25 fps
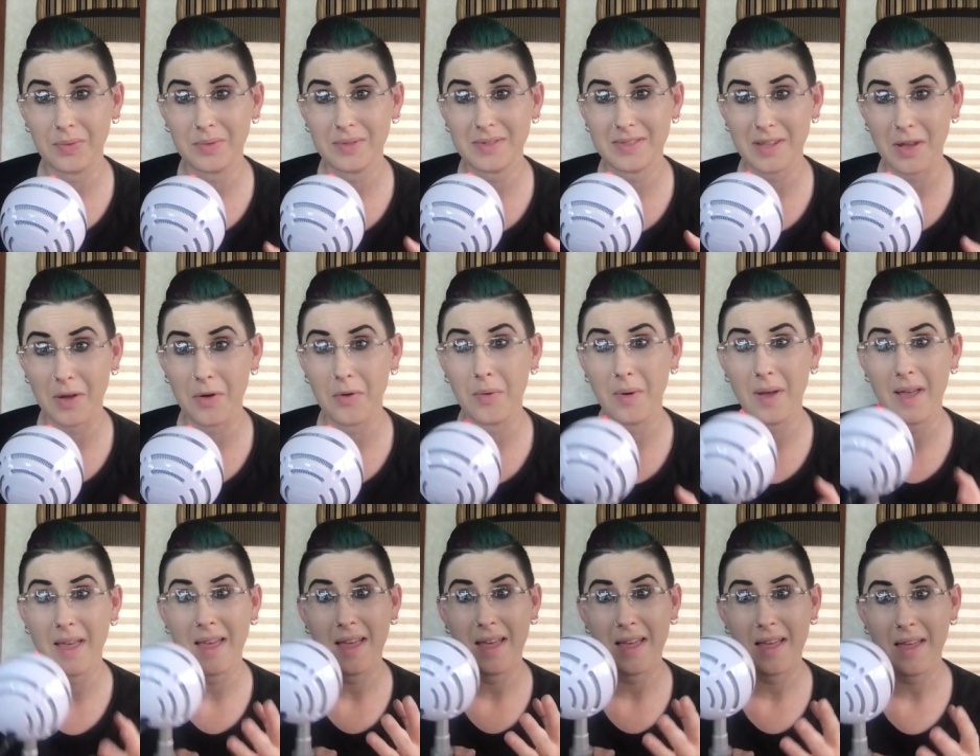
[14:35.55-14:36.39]
So,
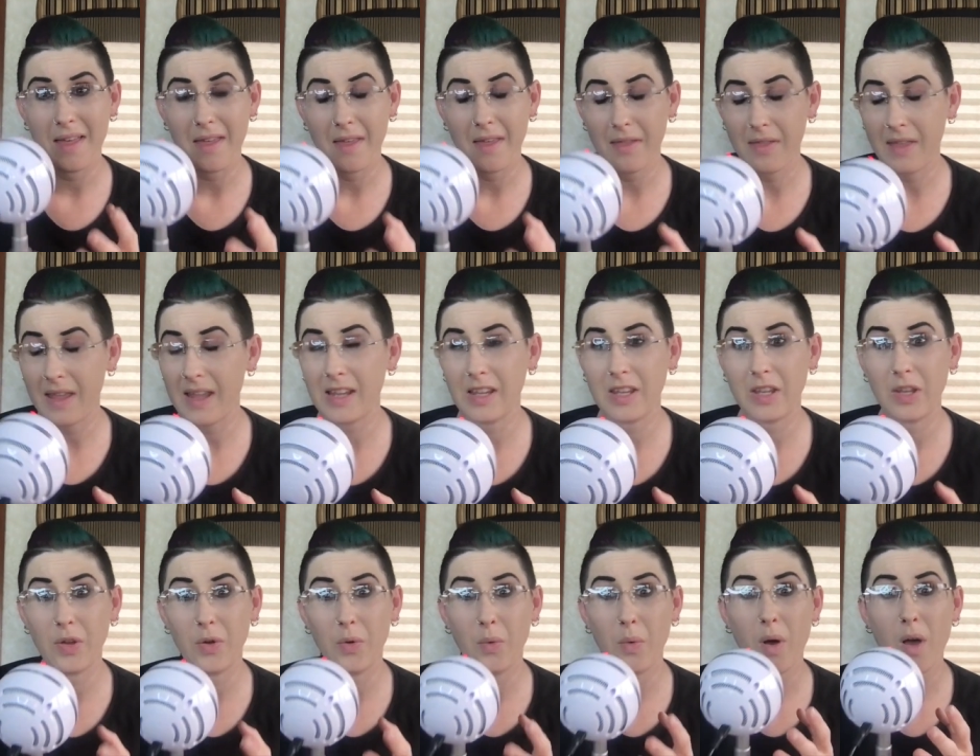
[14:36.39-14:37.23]
thank
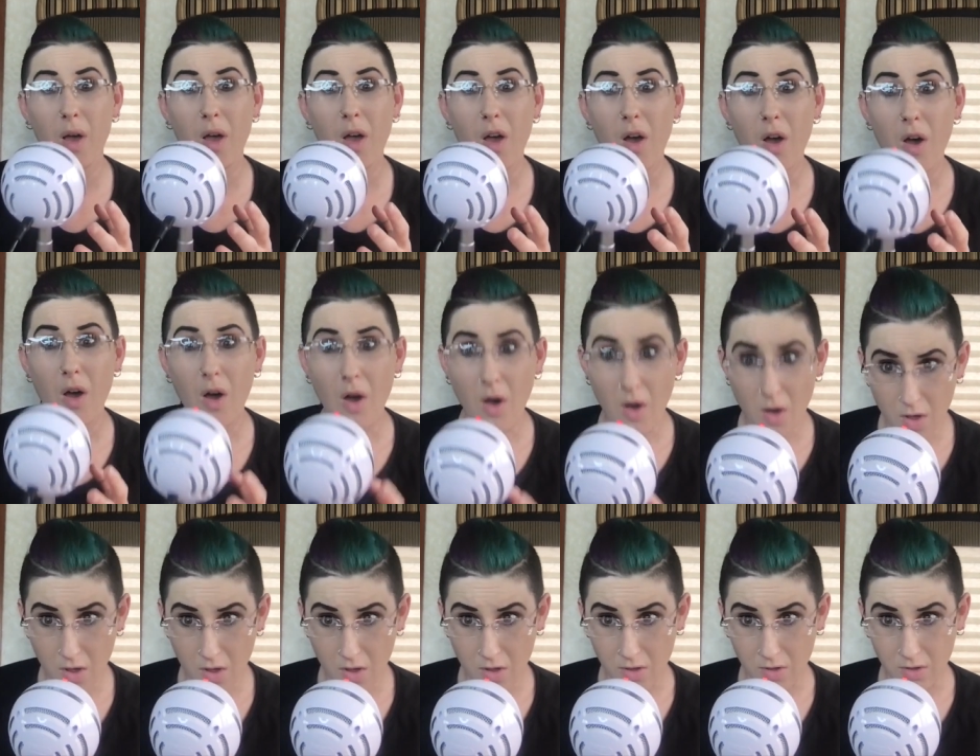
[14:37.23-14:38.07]
you
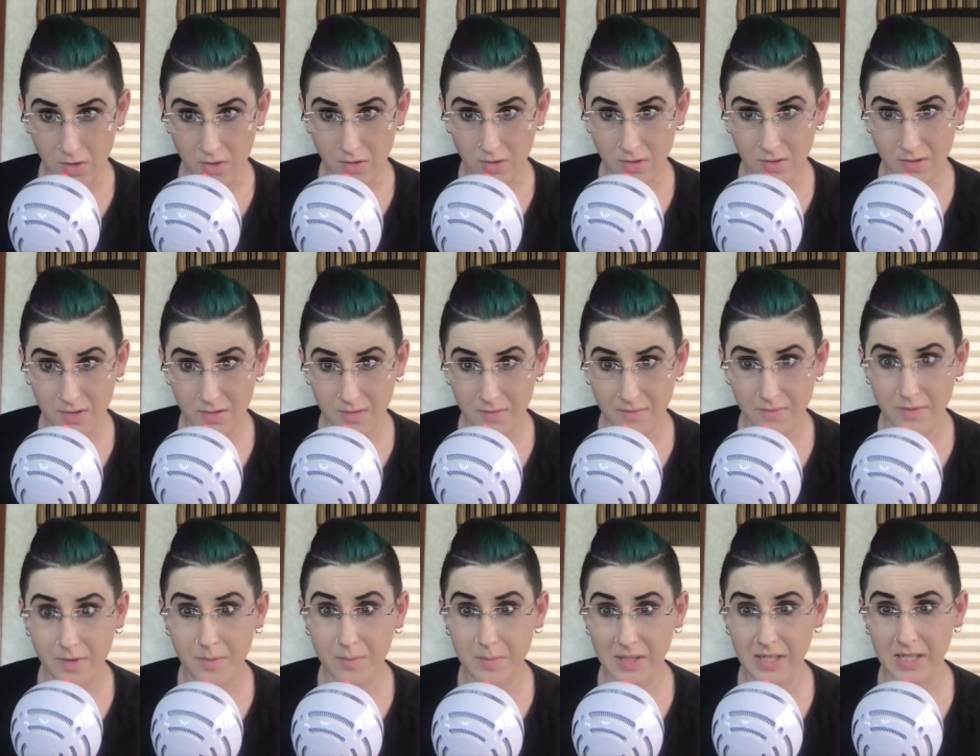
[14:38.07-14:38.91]
all
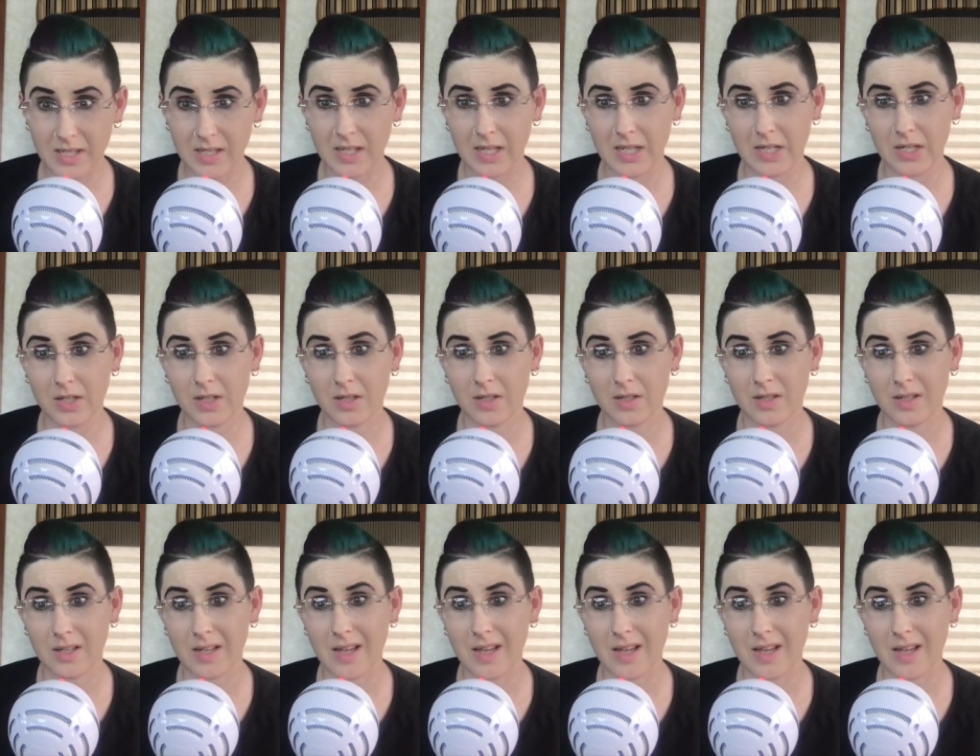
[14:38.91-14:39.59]
for being here.